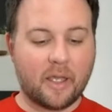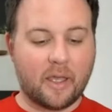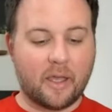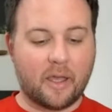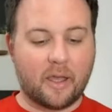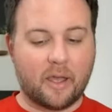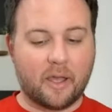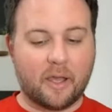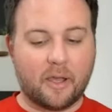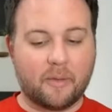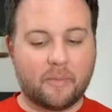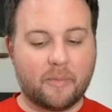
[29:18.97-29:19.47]

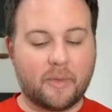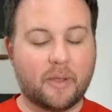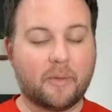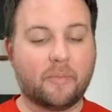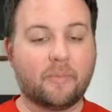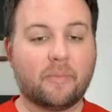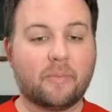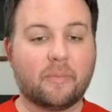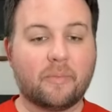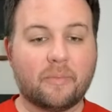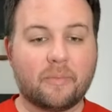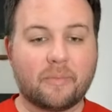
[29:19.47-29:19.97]

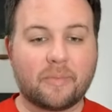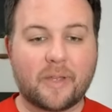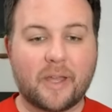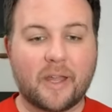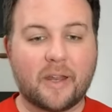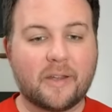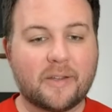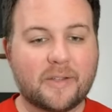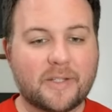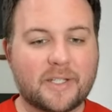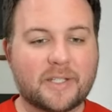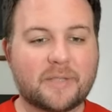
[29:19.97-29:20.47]
and kind
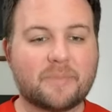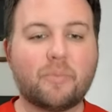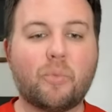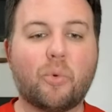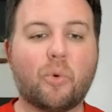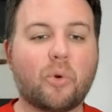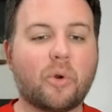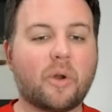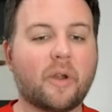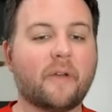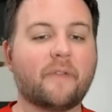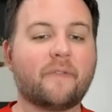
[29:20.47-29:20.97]
of just
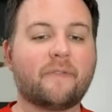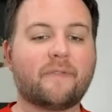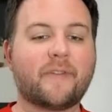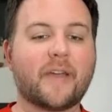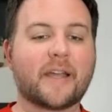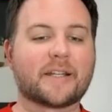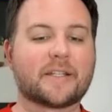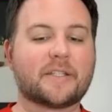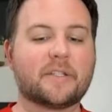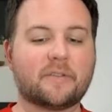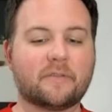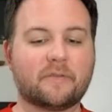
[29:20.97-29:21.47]
more
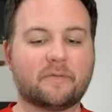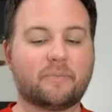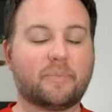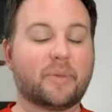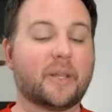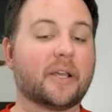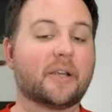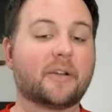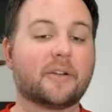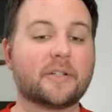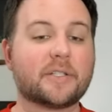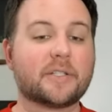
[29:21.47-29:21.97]
effective
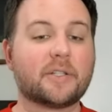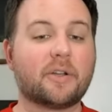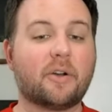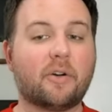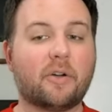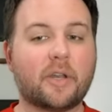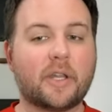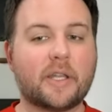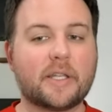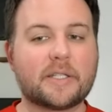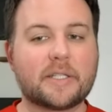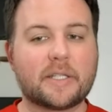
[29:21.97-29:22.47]
players
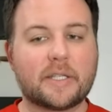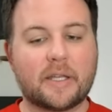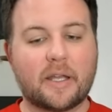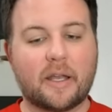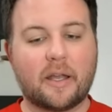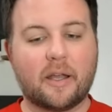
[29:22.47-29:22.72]
on it